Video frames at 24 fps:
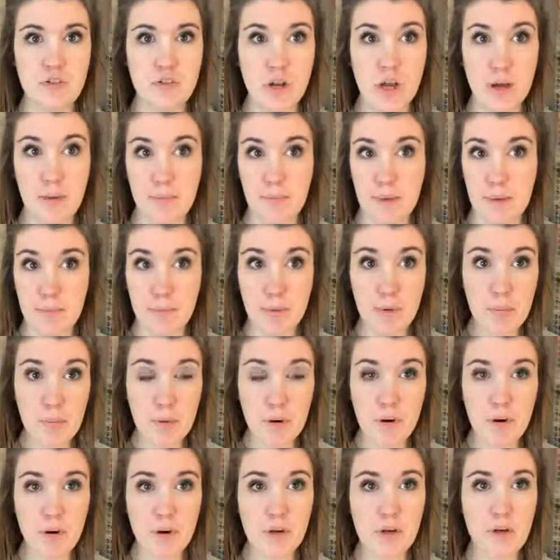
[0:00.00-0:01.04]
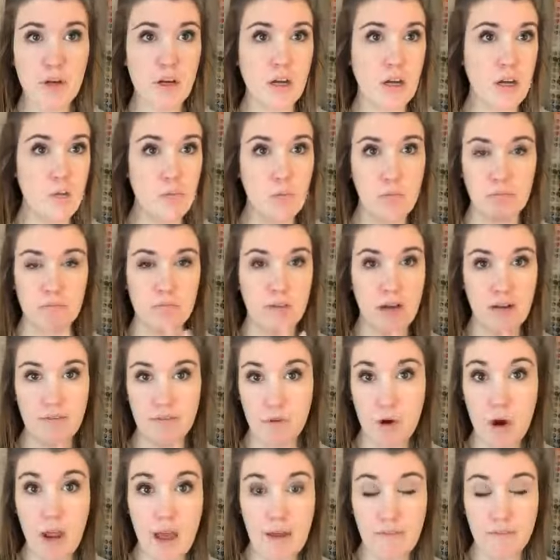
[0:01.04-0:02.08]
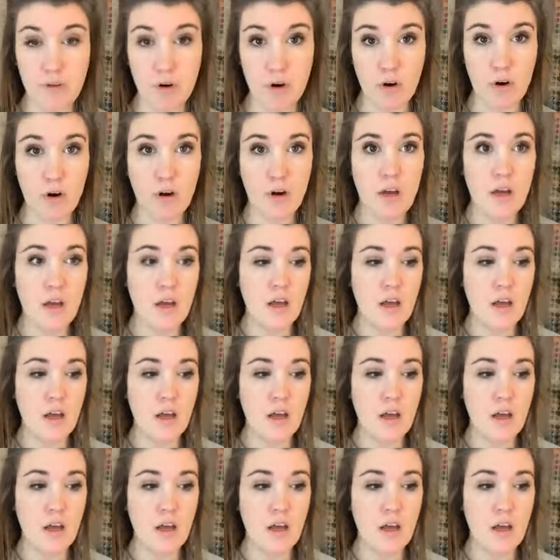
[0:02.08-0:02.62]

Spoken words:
a member perk, not forever.